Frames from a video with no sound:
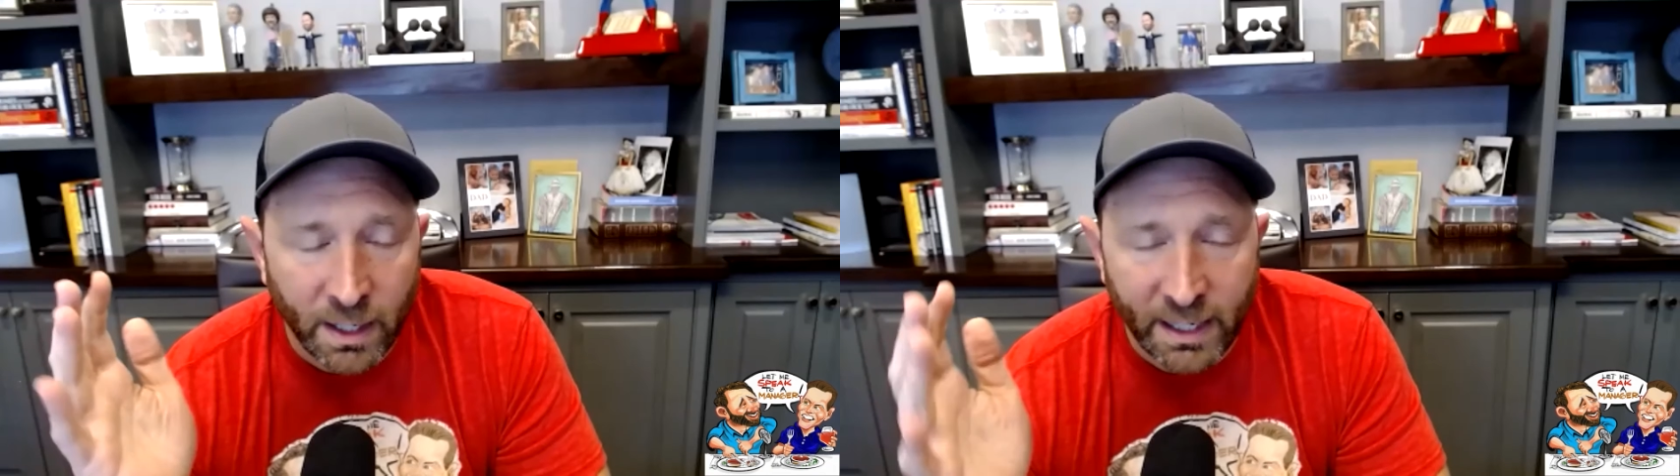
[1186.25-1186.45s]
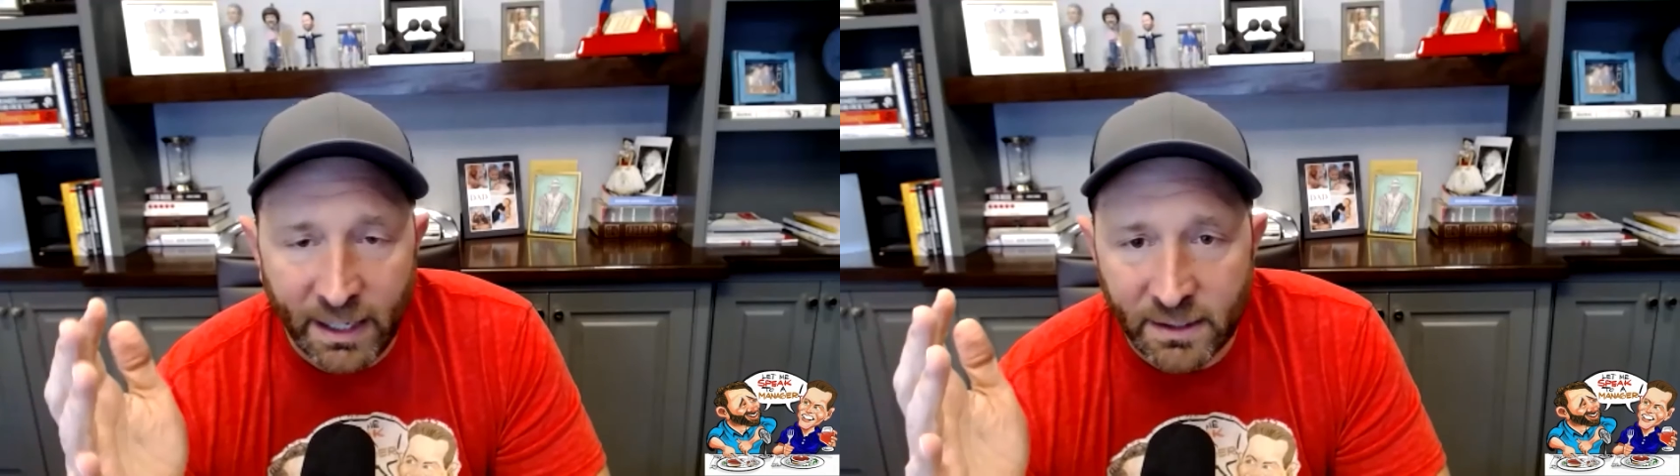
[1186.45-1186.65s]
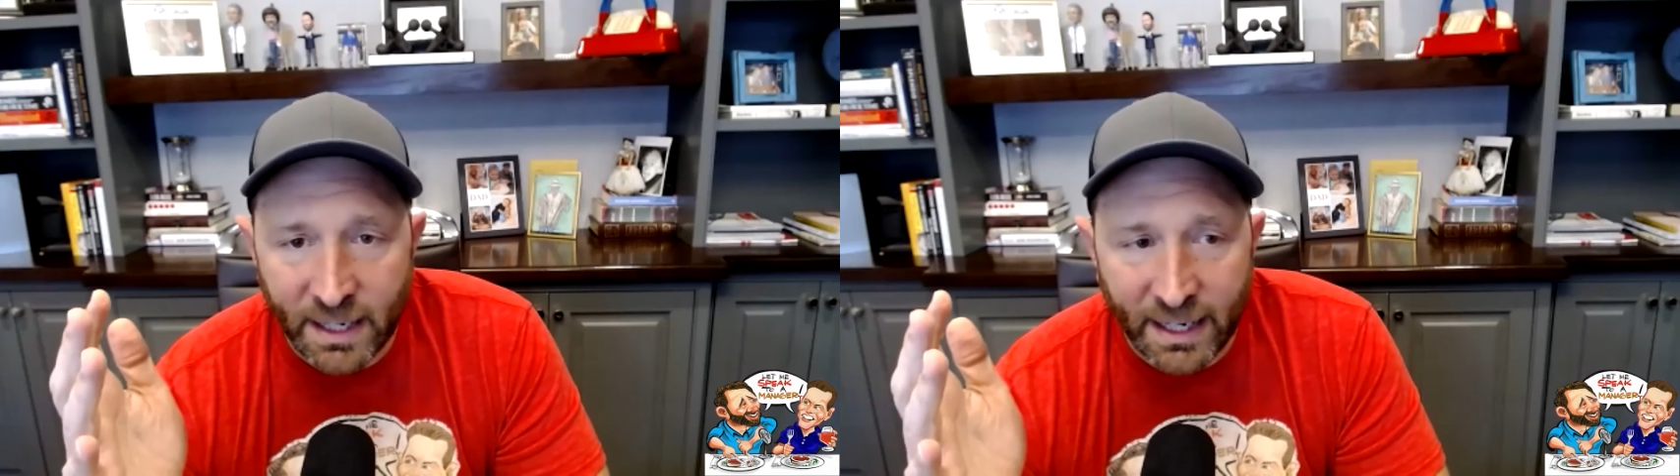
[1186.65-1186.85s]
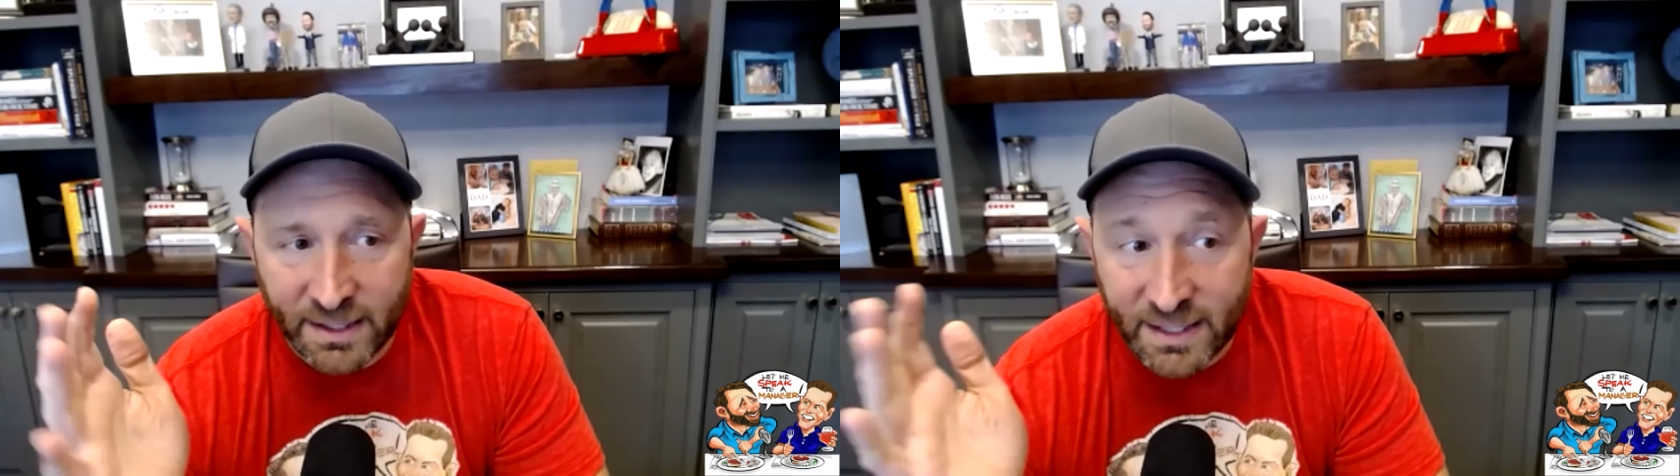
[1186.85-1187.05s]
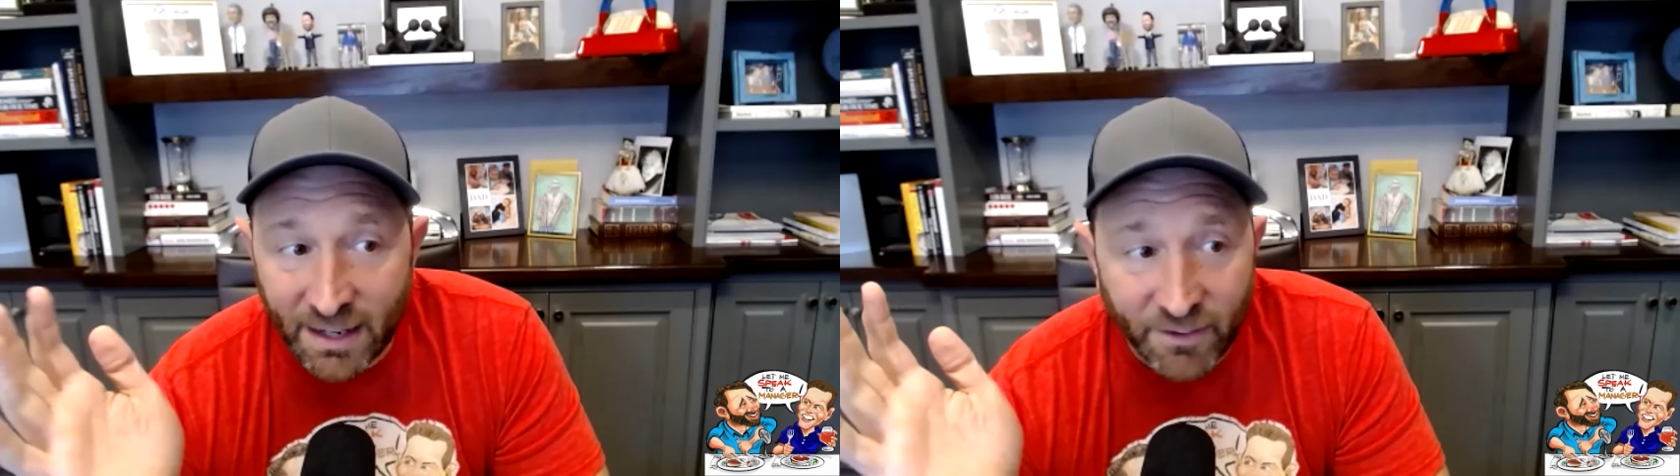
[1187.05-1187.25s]
that he's a
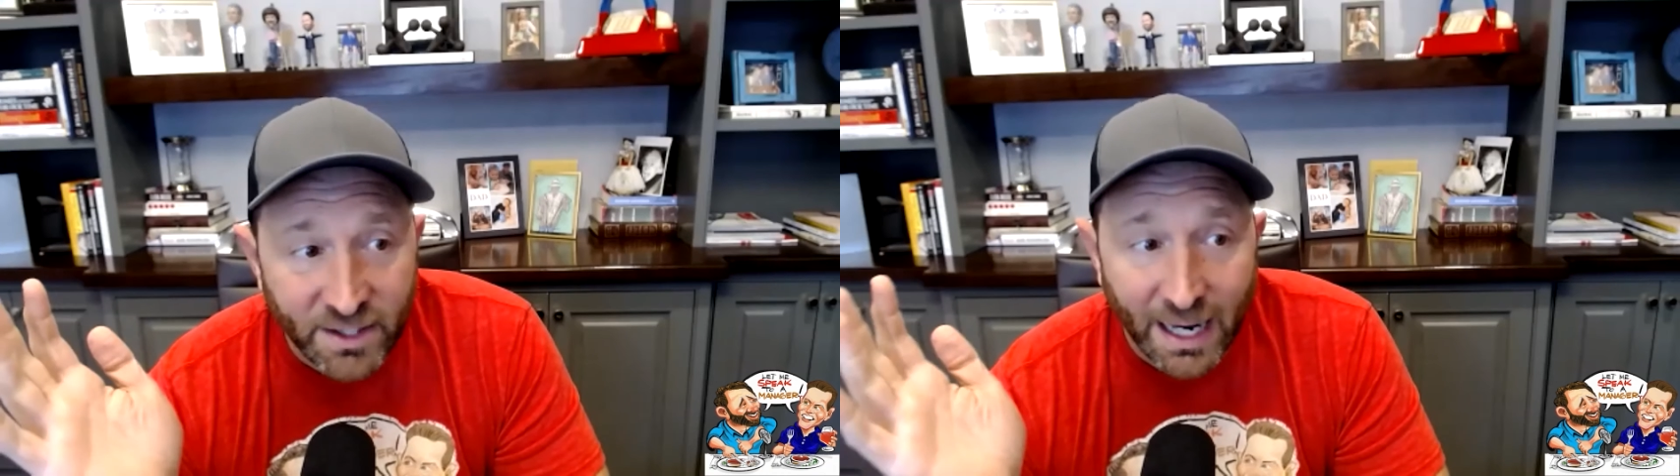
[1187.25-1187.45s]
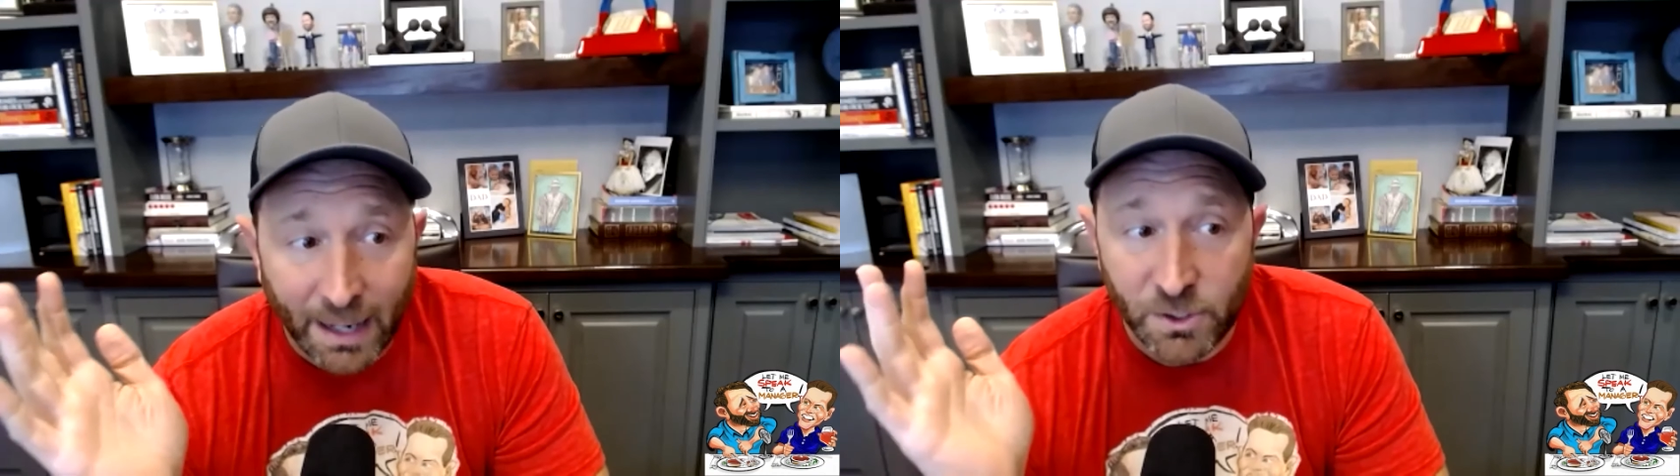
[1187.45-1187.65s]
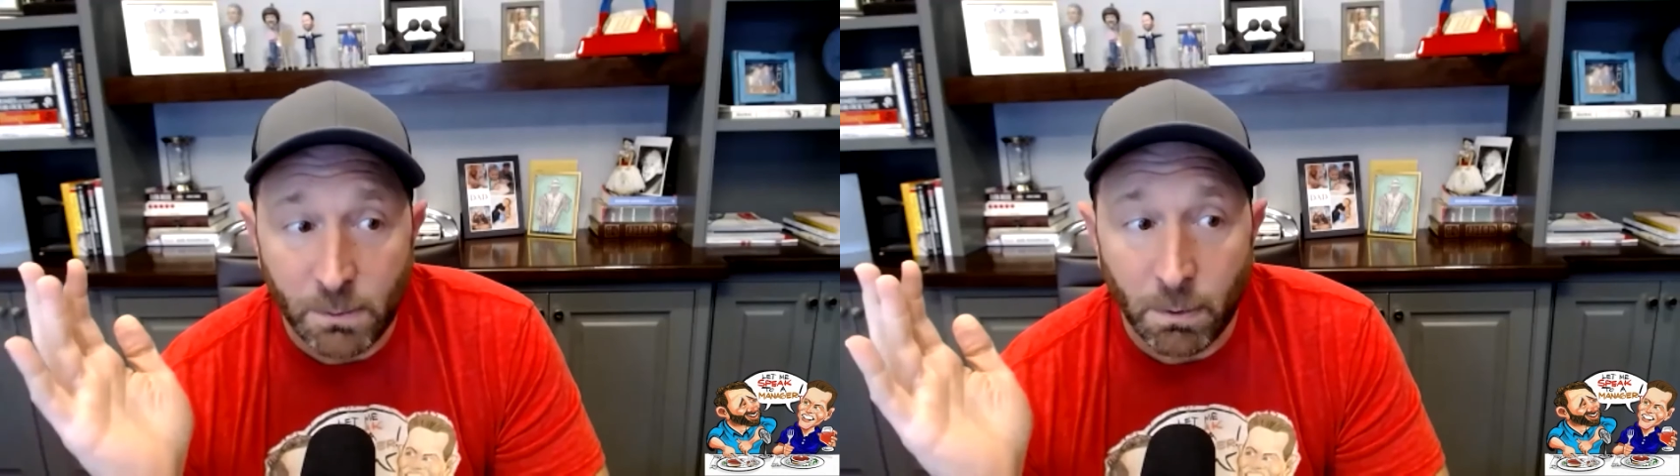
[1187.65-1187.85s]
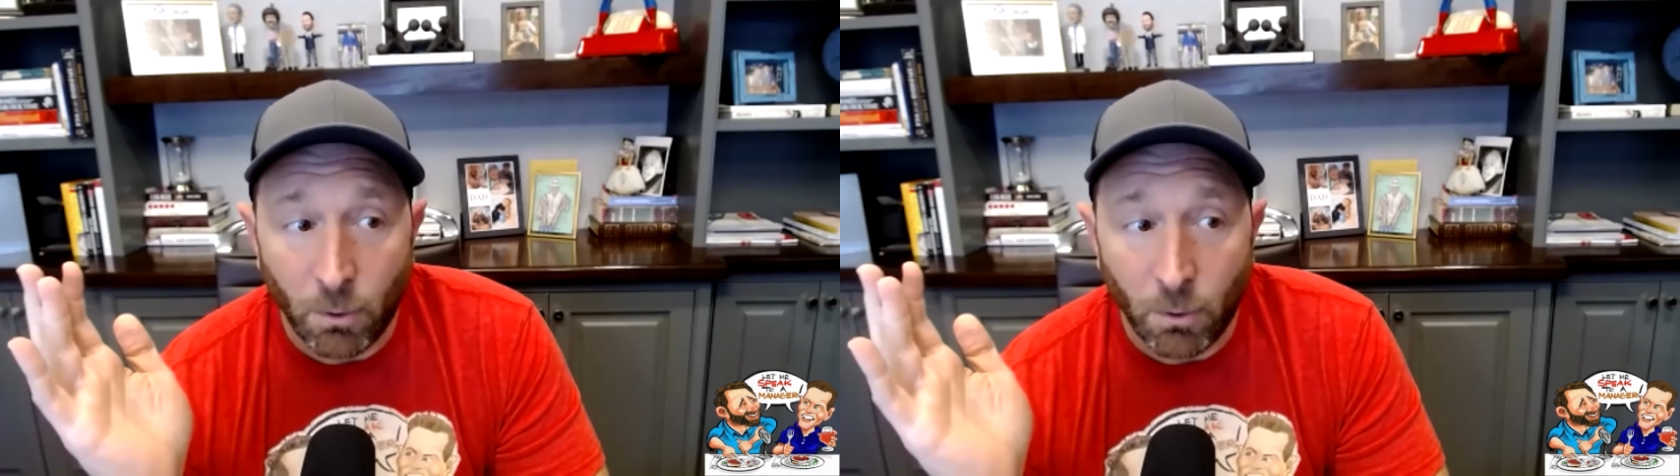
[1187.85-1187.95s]
7-time Super